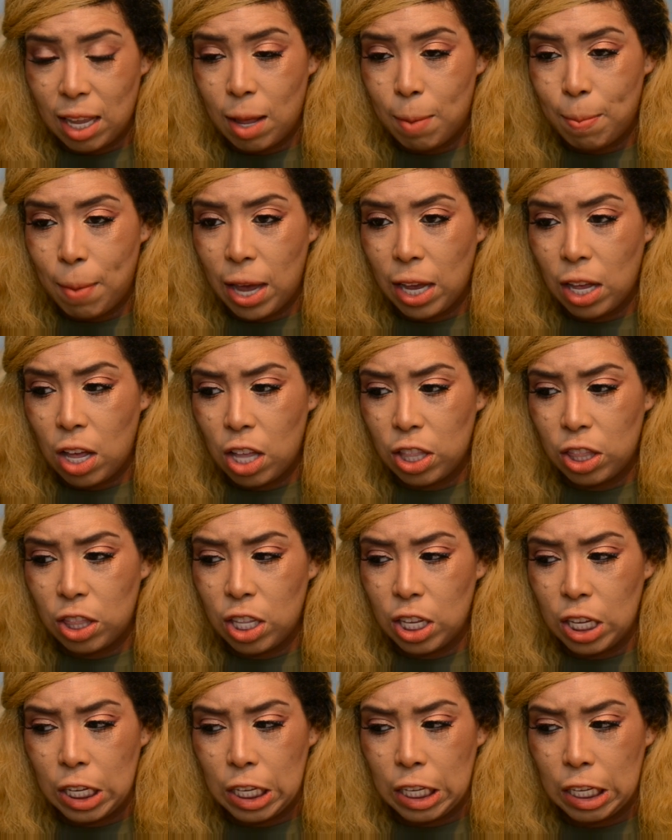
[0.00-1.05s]
I got
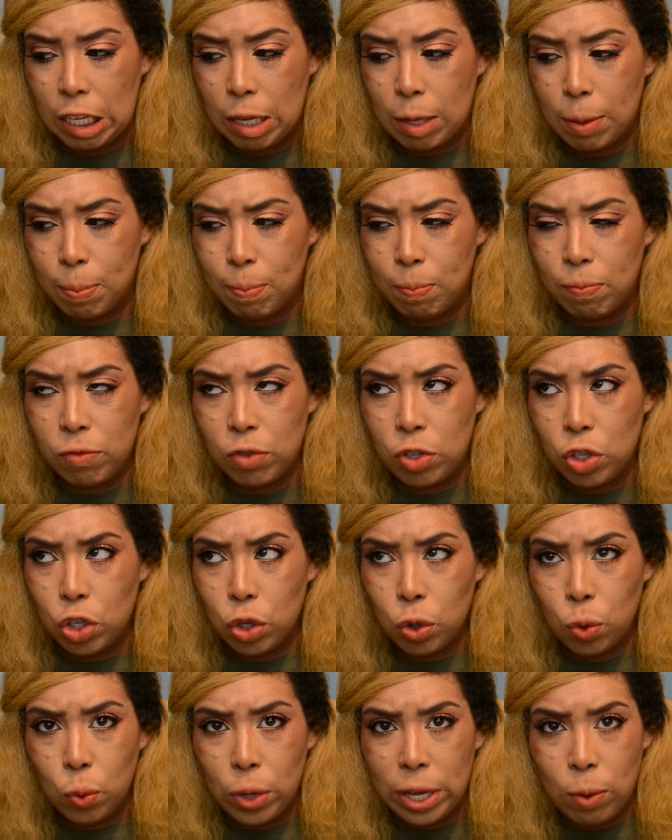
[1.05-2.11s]
the
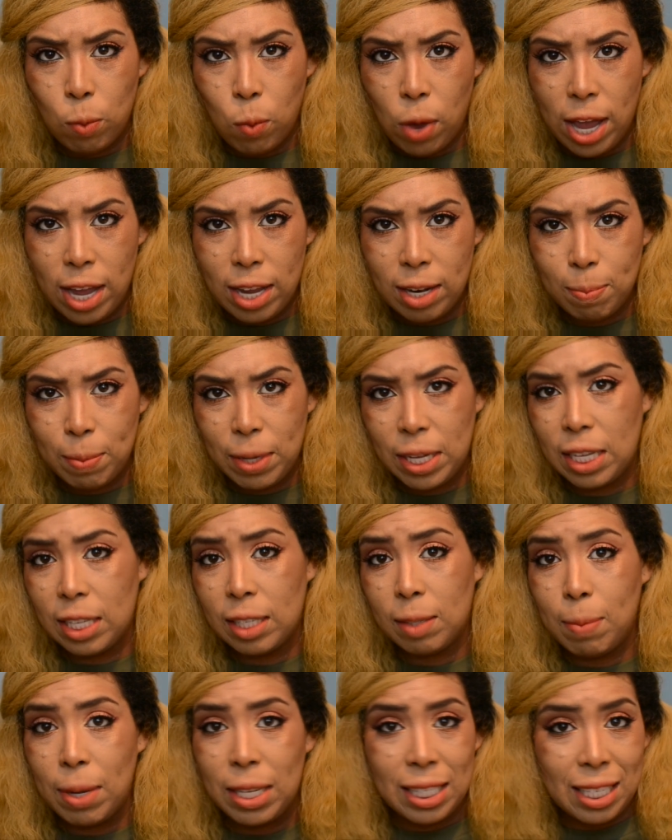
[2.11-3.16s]
dewy one
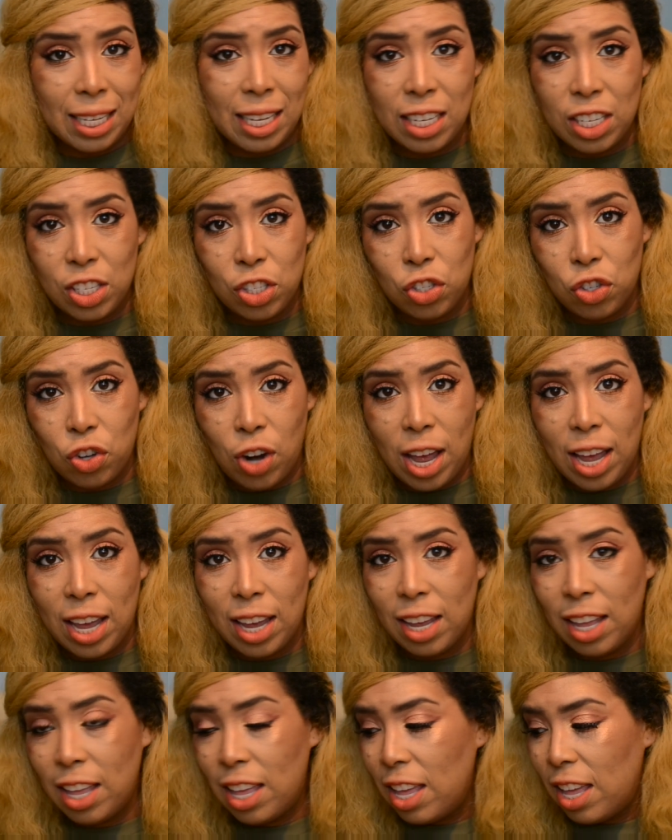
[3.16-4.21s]
because my skin is dry.